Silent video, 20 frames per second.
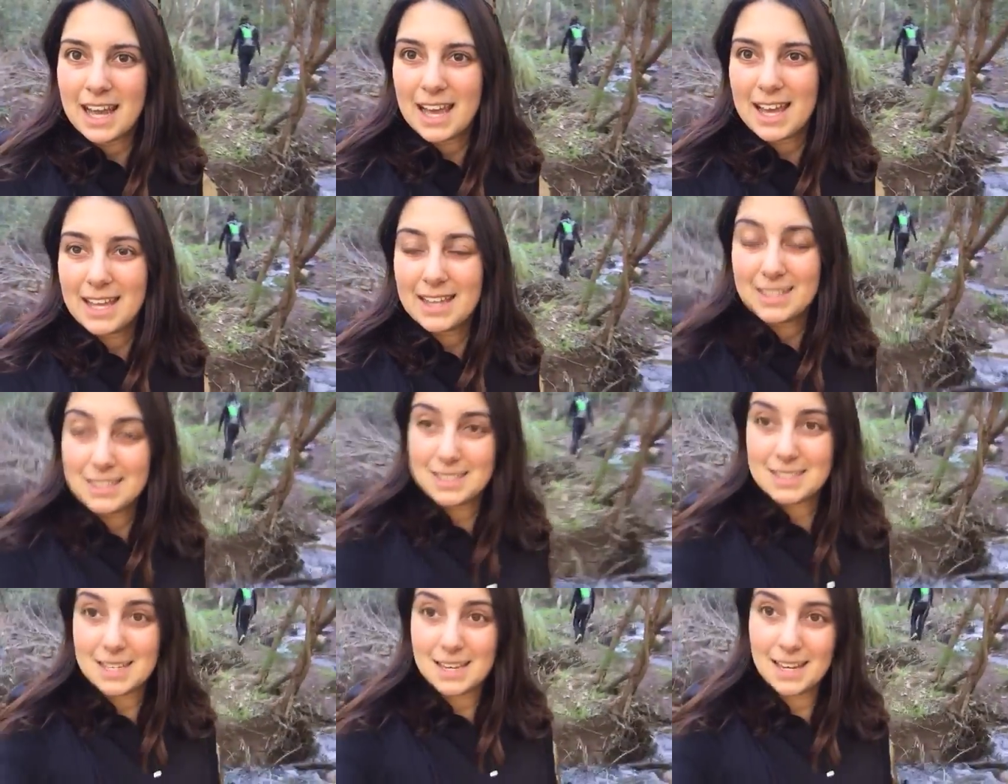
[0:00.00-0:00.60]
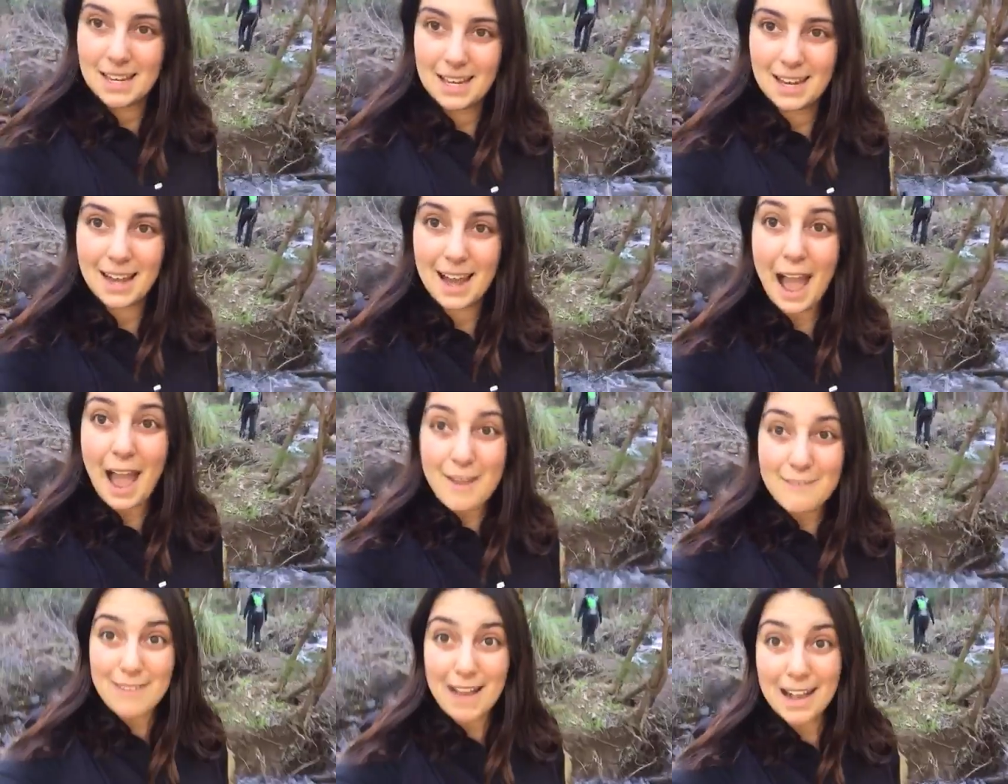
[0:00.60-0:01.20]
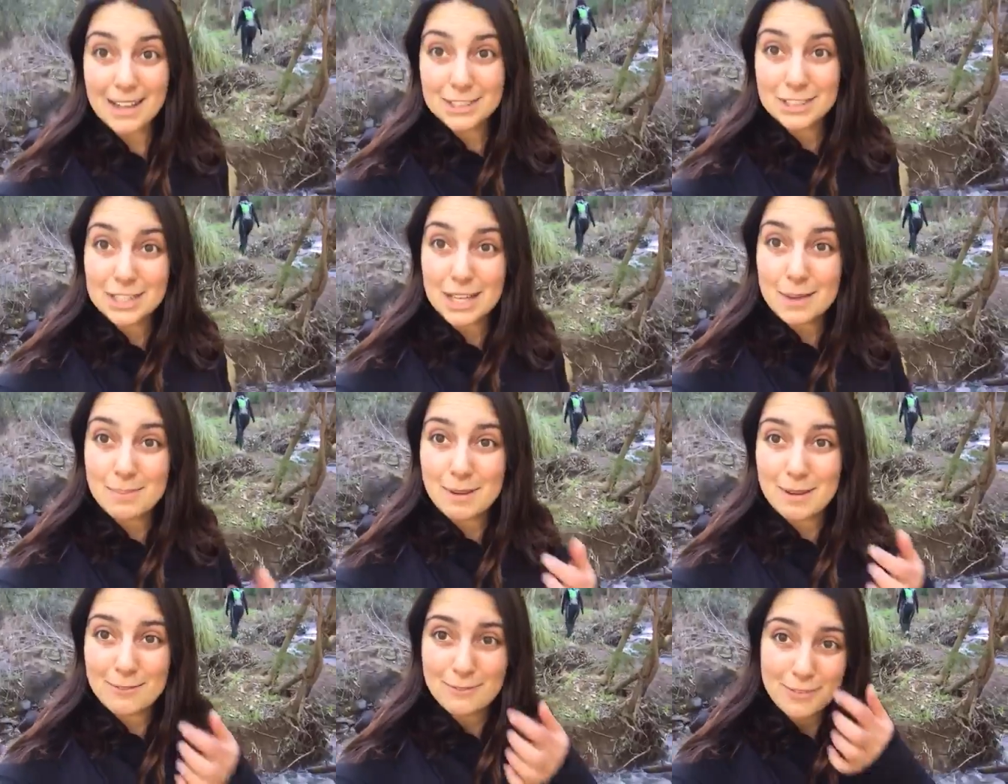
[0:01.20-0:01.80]
And I've
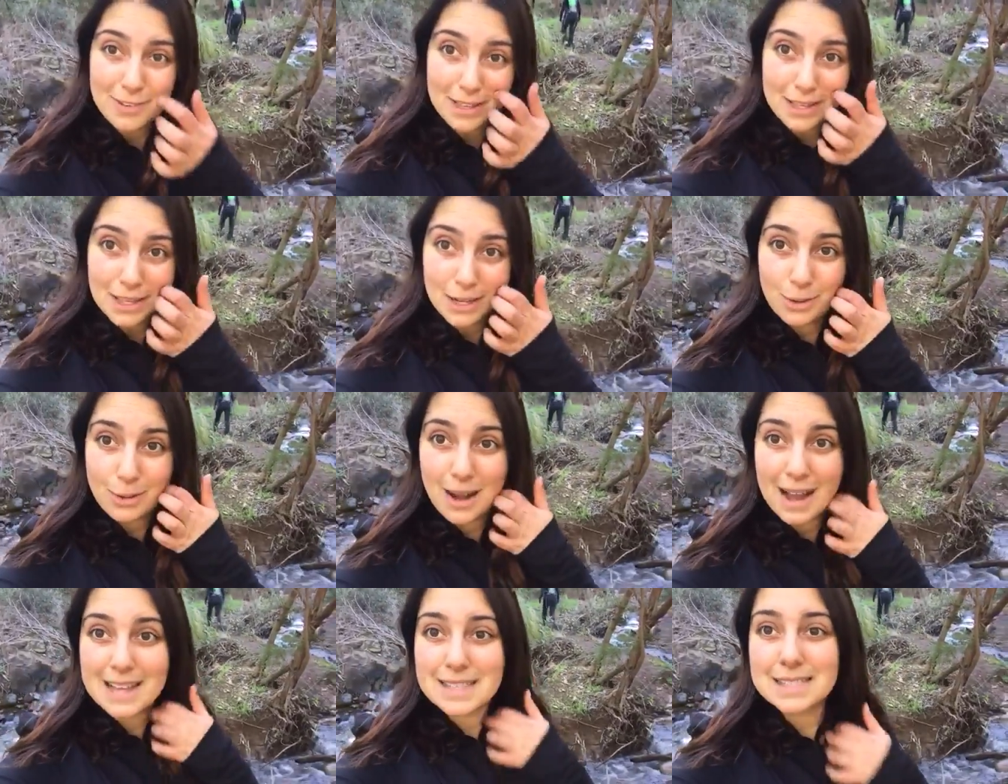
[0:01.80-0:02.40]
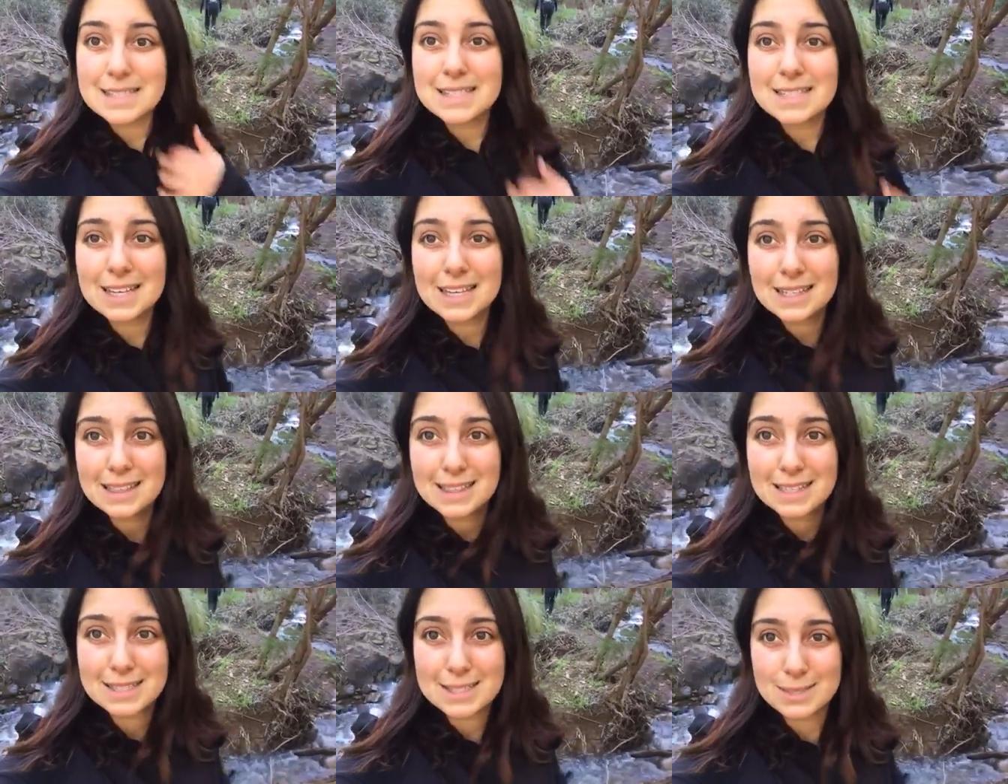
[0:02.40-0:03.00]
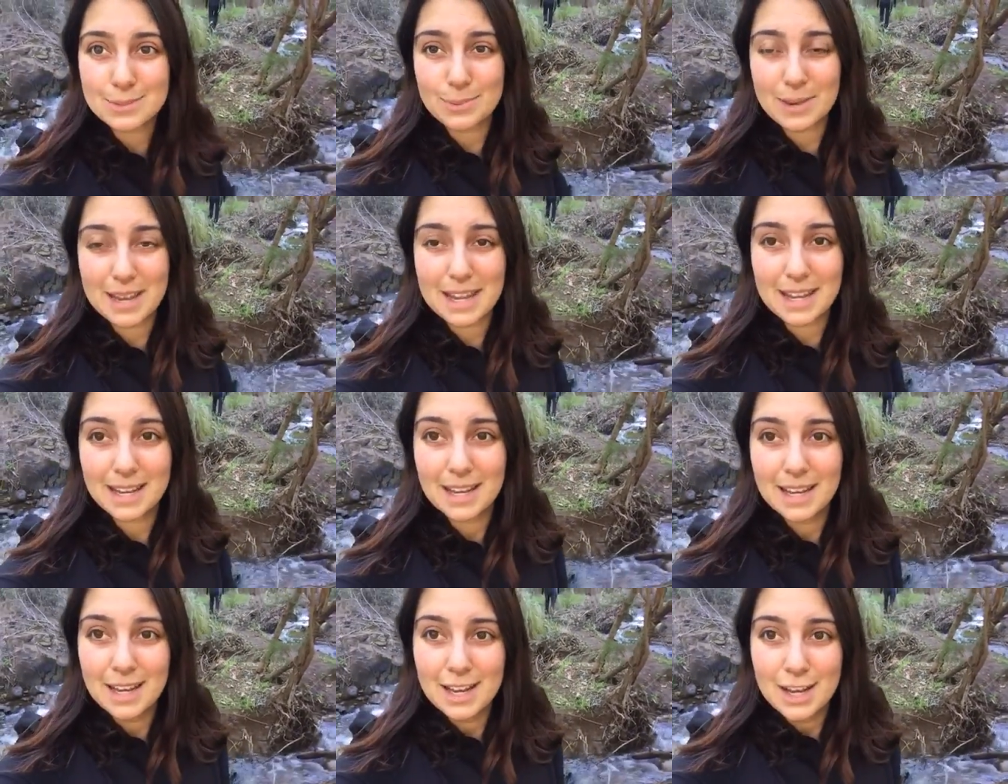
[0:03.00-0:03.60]
actually been feeling quite sick this week.